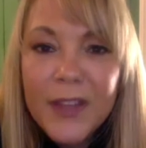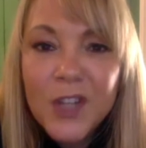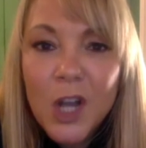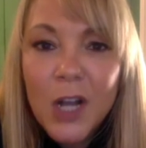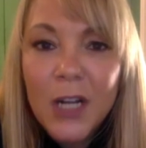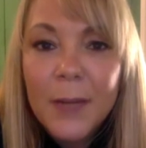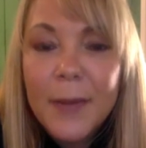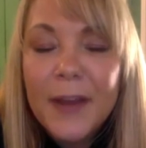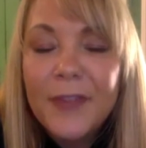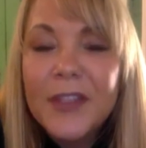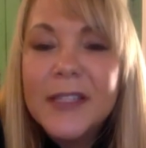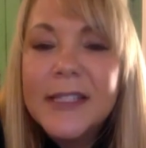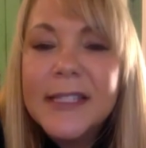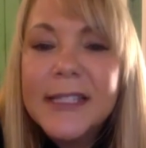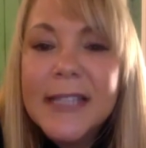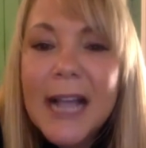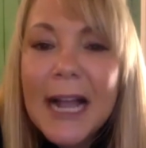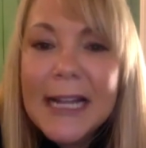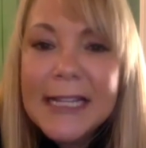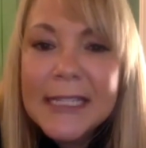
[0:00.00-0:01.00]
when we talk
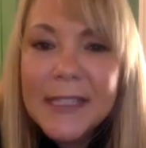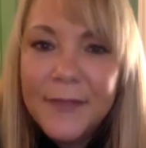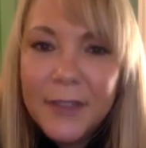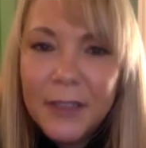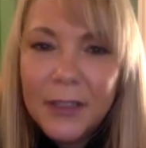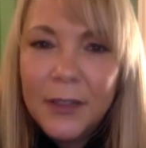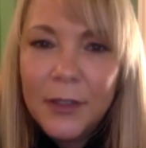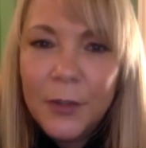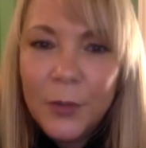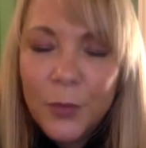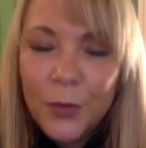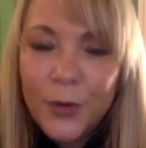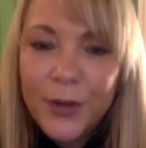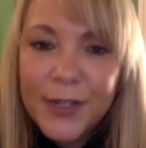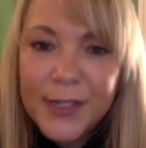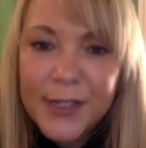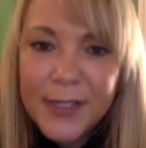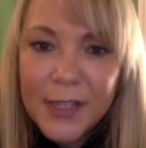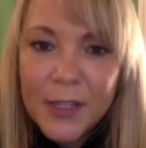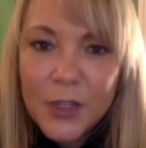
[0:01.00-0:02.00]
about the size of a,
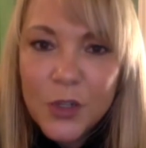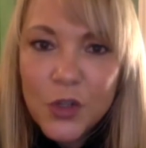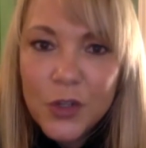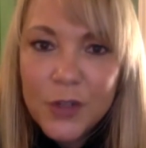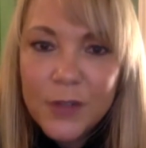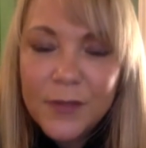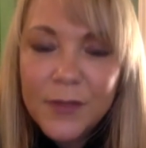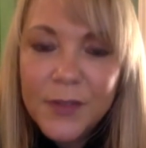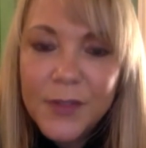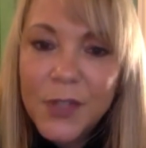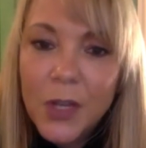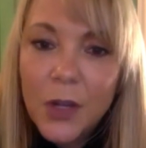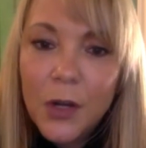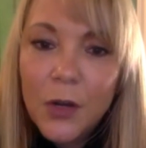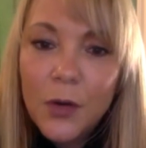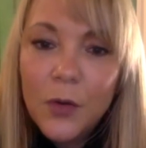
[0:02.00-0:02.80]
an organization?